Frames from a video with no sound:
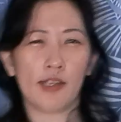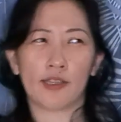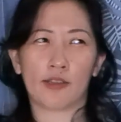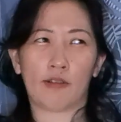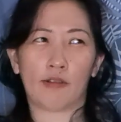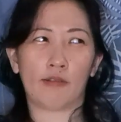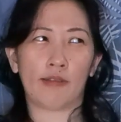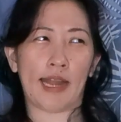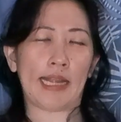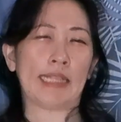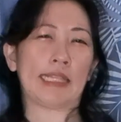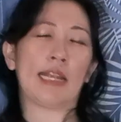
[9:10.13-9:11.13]
so
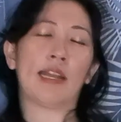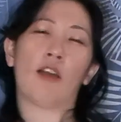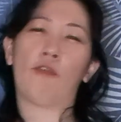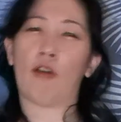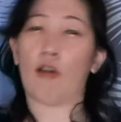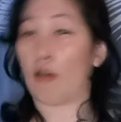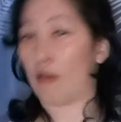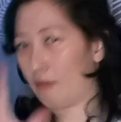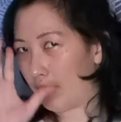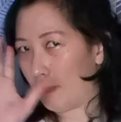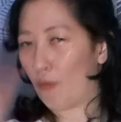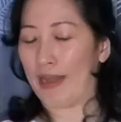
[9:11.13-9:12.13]
that it's enough for
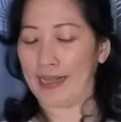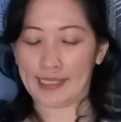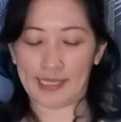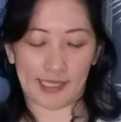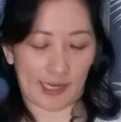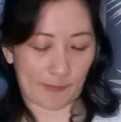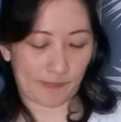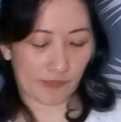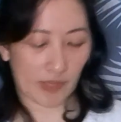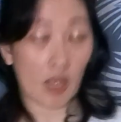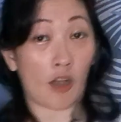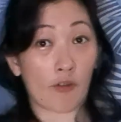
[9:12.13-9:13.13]
one sitting. Of